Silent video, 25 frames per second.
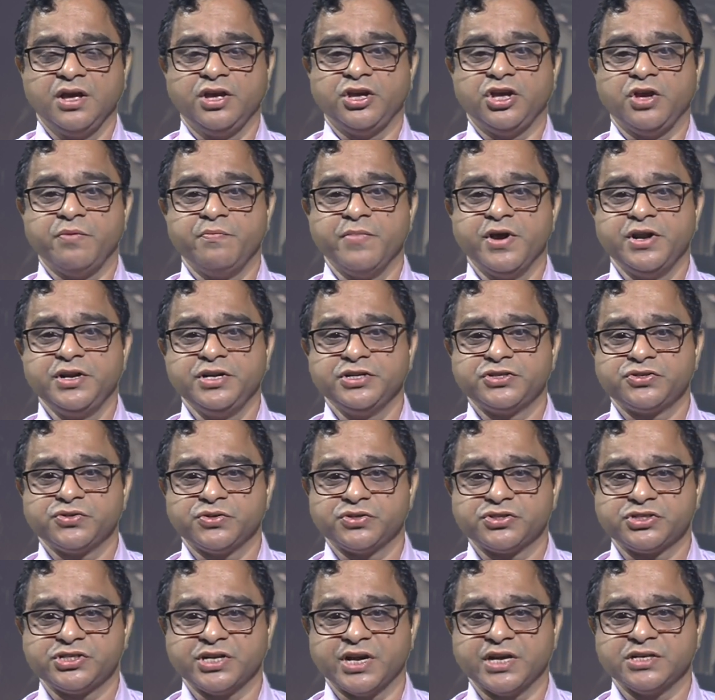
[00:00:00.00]
human
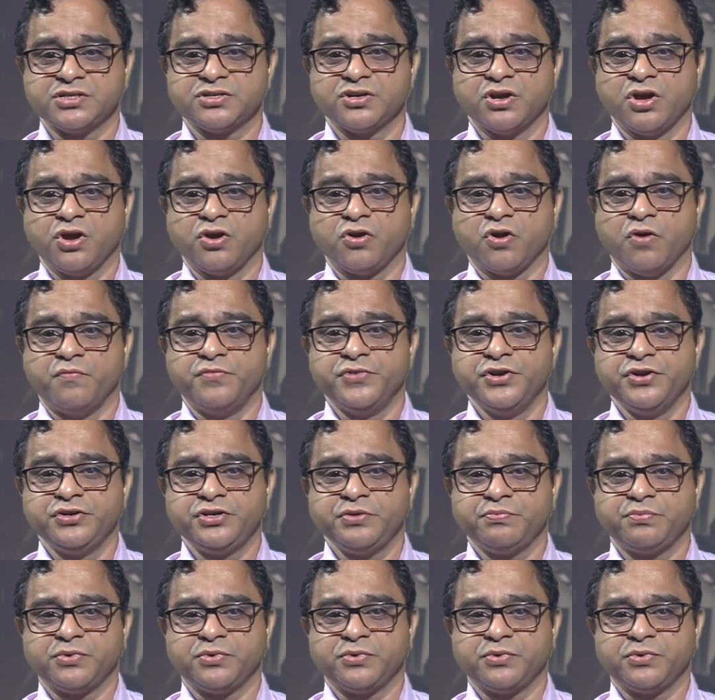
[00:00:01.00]
resources, community